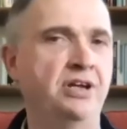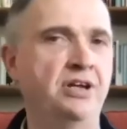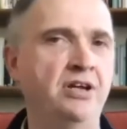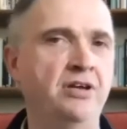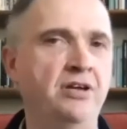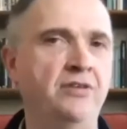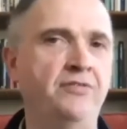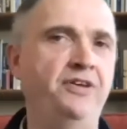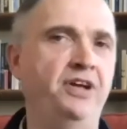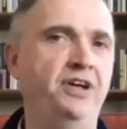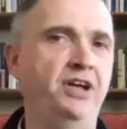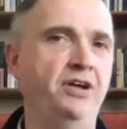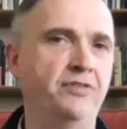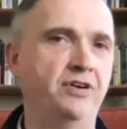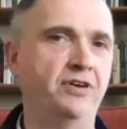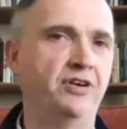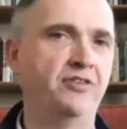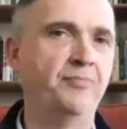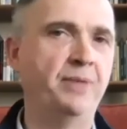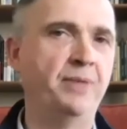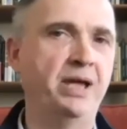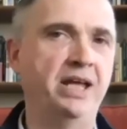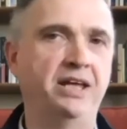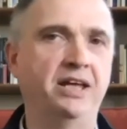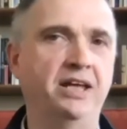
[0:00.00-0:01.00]
fearful of
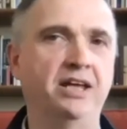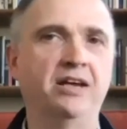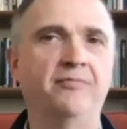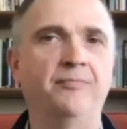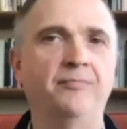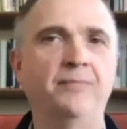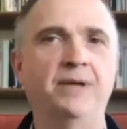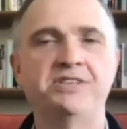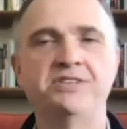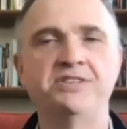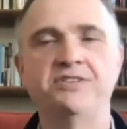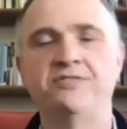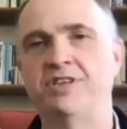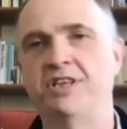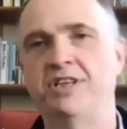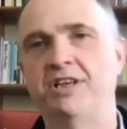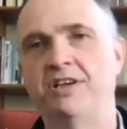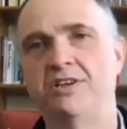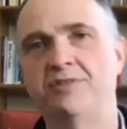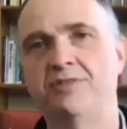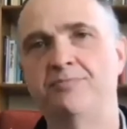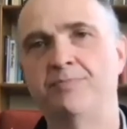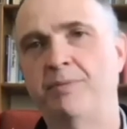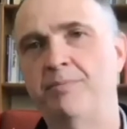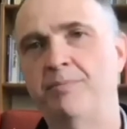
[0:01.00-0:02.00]
making a mess of
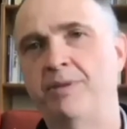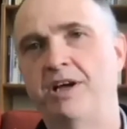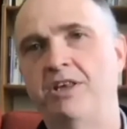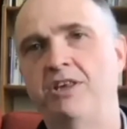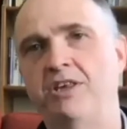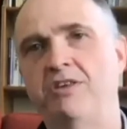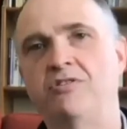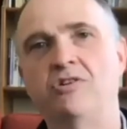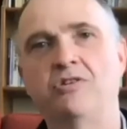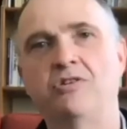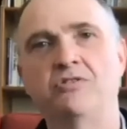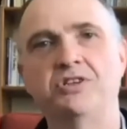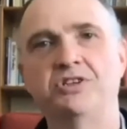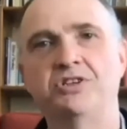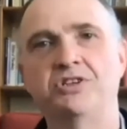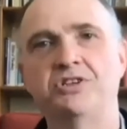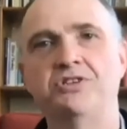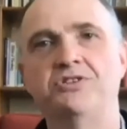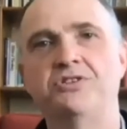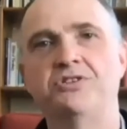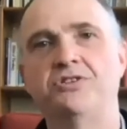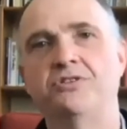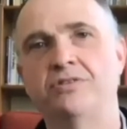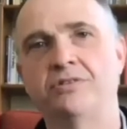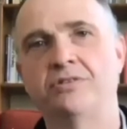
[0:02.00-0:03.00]
things by making the wrong
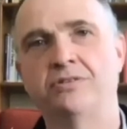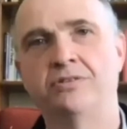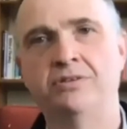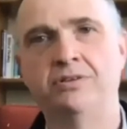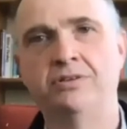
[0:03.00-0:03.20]
decision,